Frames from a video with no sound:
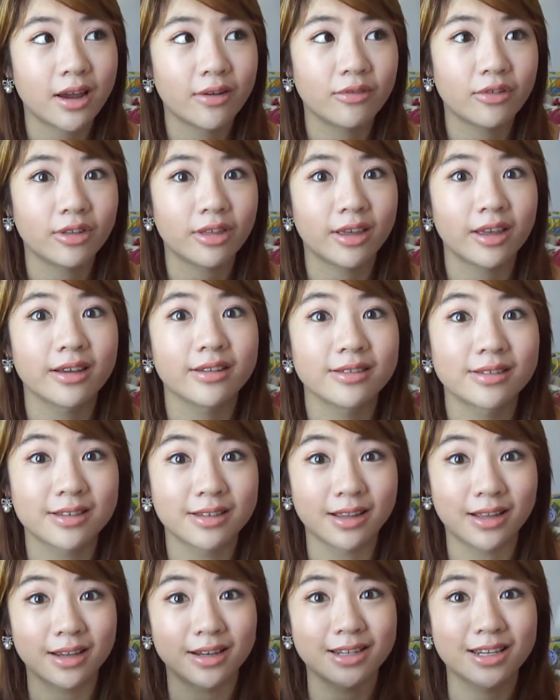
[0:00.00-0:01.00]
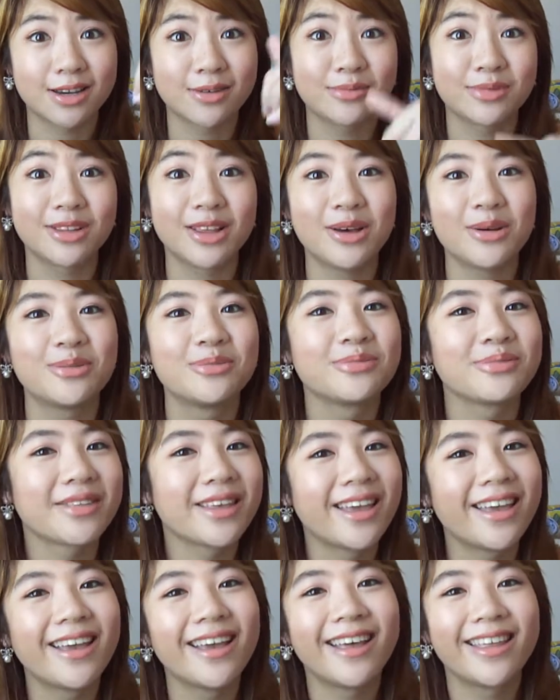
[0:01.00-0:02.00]
everything else linked down below.
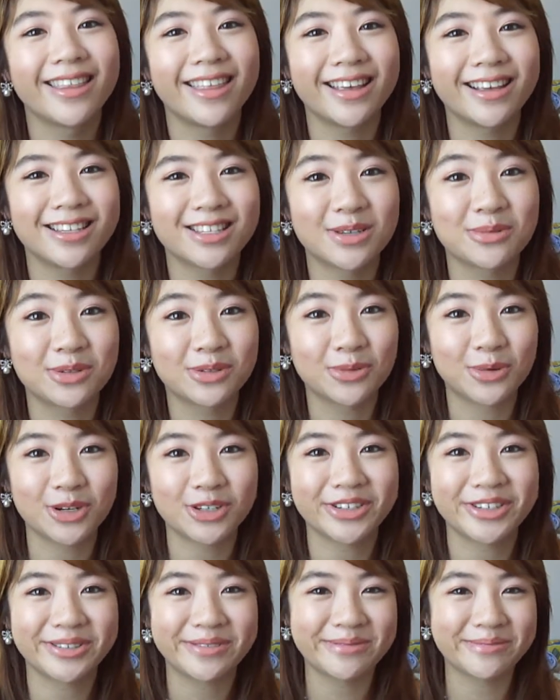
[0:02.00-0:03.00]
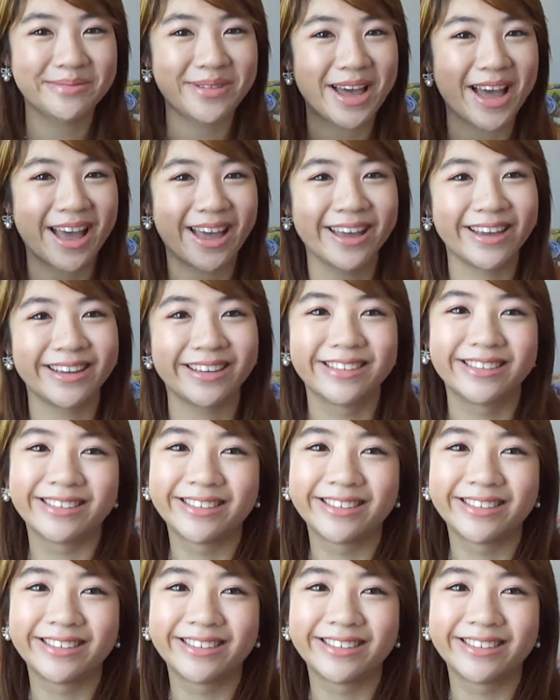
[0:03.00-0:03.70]
Thanks so much for watching. Bye.